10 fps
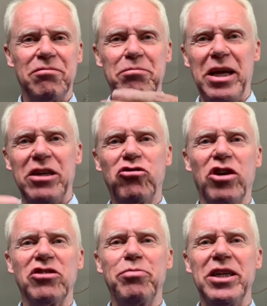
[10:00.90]
make
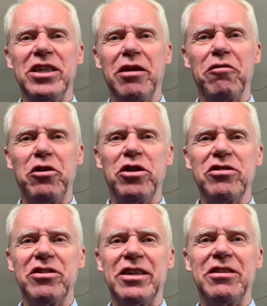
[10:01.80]
trust building
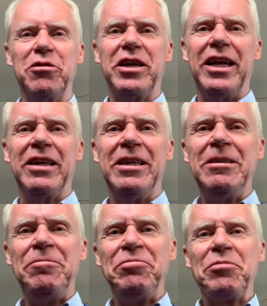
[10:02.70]
first, and you can
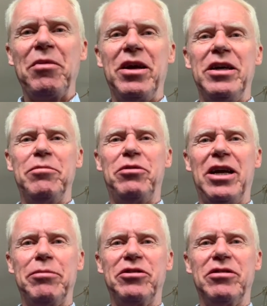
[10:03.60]

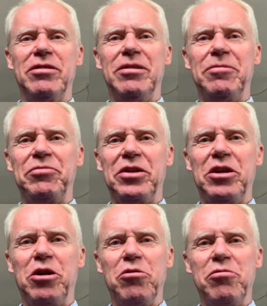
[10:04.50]
perhaps,
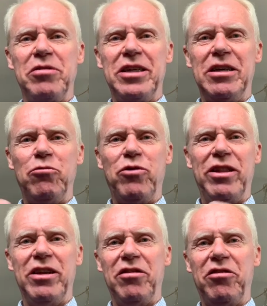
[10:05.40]

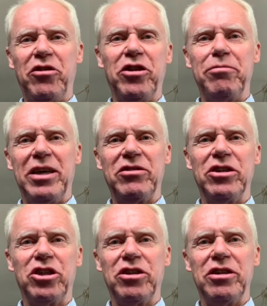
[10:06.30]
with a third
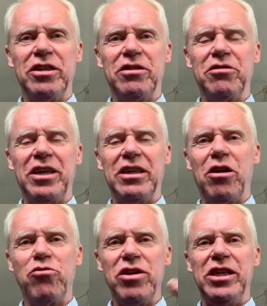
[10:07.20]
message to get
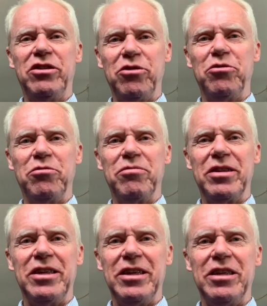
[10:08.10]
only to
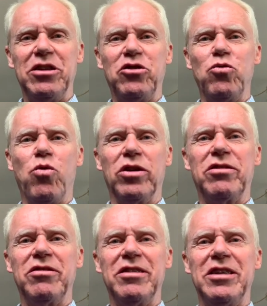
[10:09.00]
what
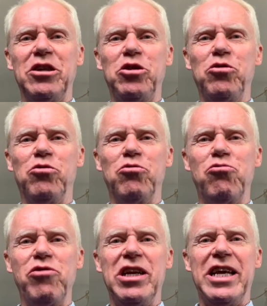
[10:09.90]
you
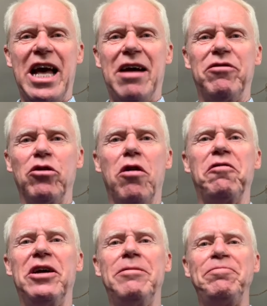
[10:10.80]
really have on
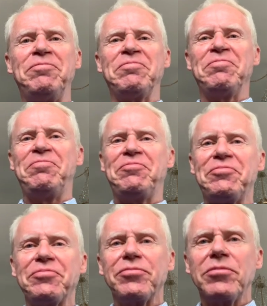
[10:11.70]
offer.
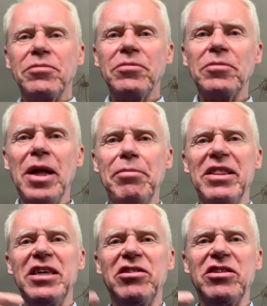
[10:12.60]
But
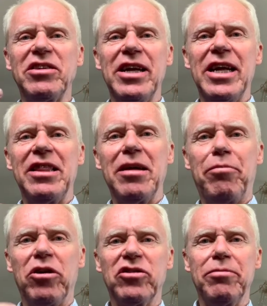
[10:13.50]
this is the
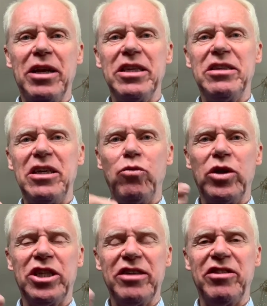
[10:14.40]
possibility
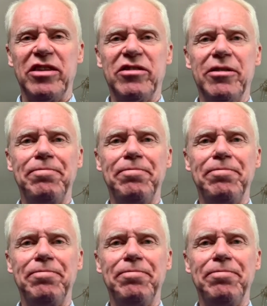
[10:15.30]
which exists.